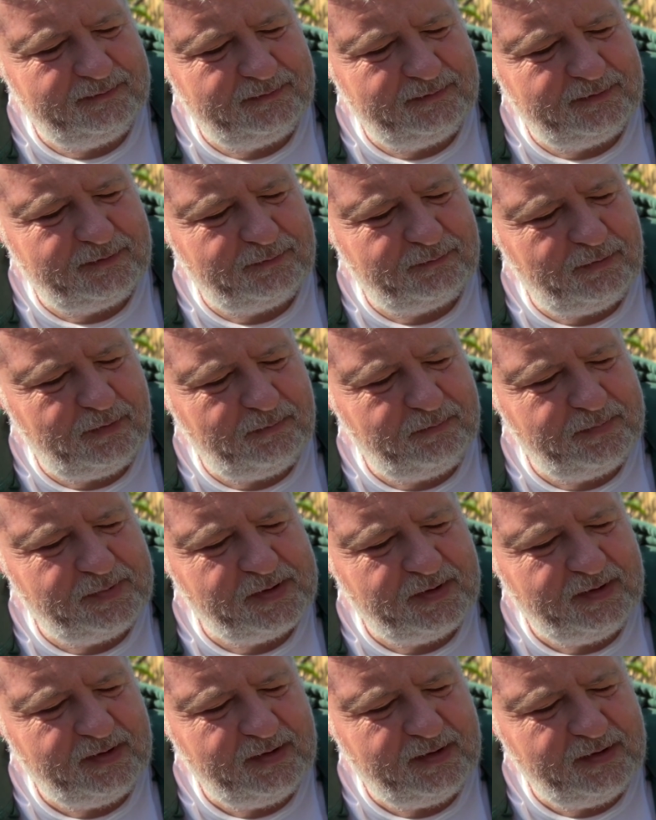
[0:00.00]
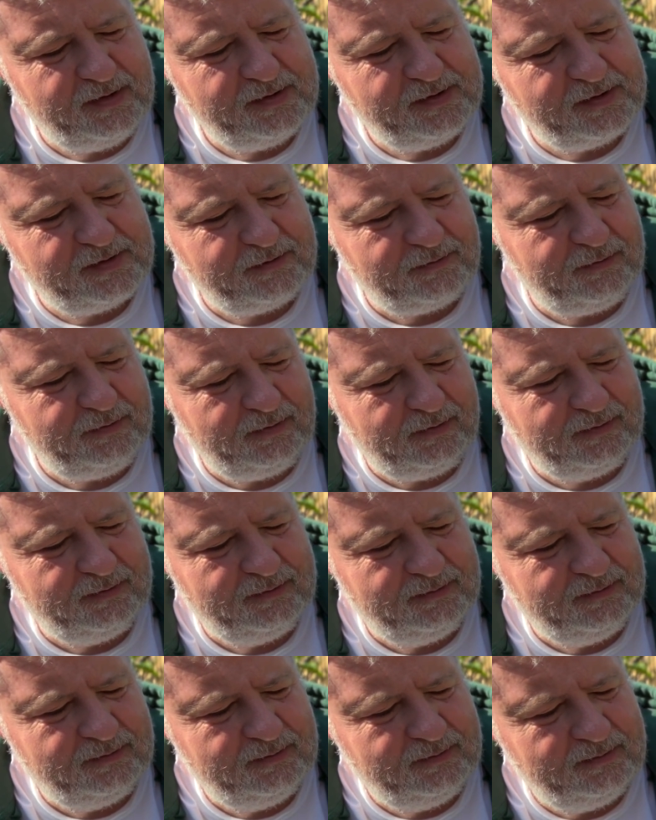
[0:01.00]
grubs in the soil.
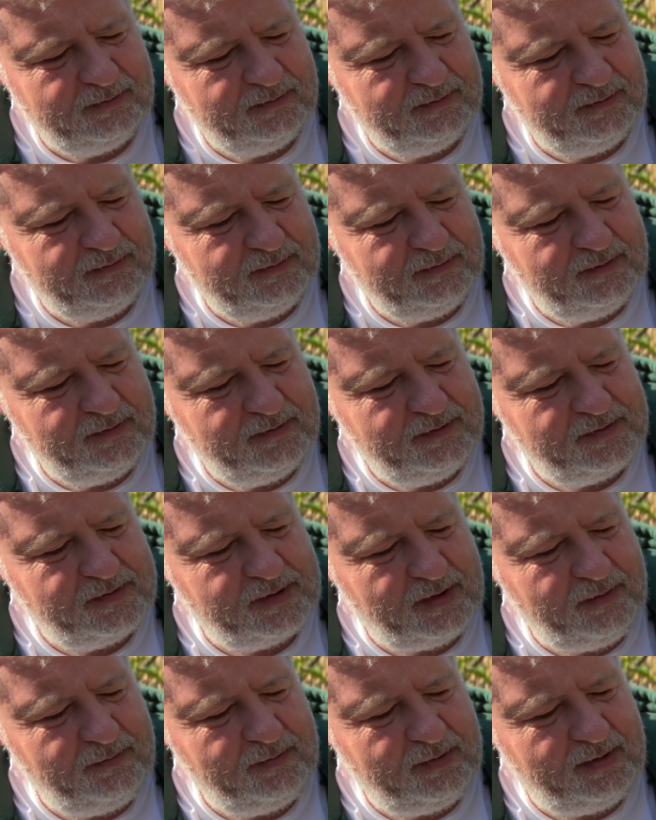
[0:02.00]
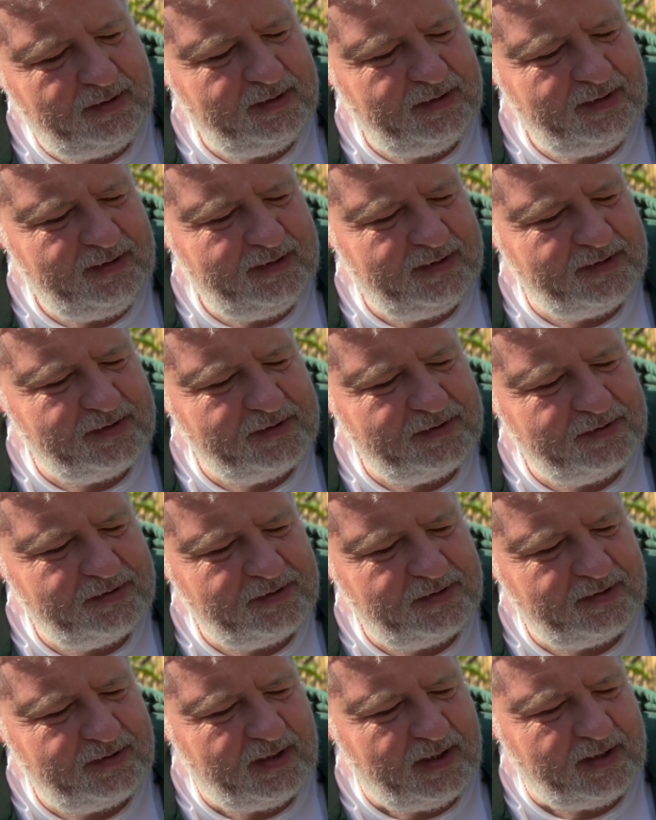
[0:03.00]
So I think it's
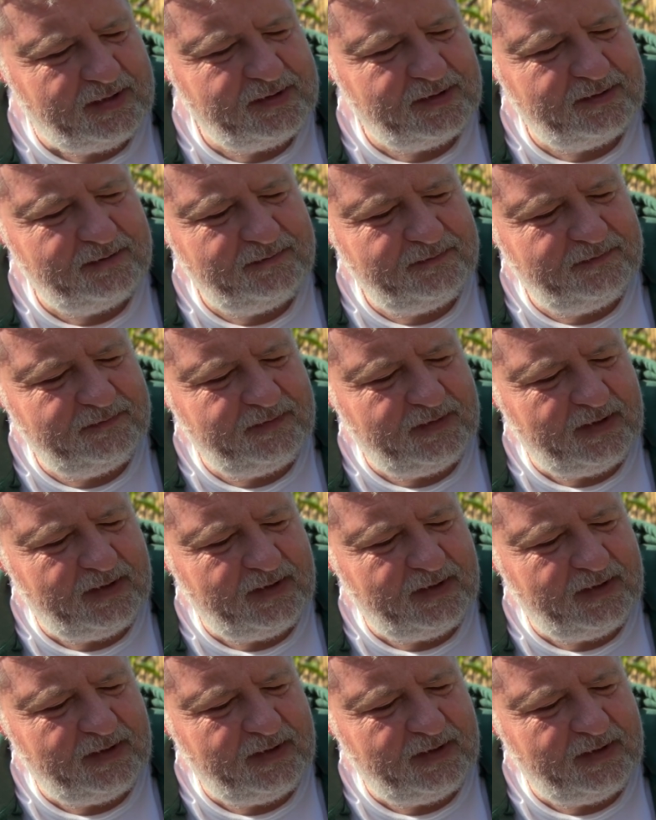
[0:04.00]
just a case of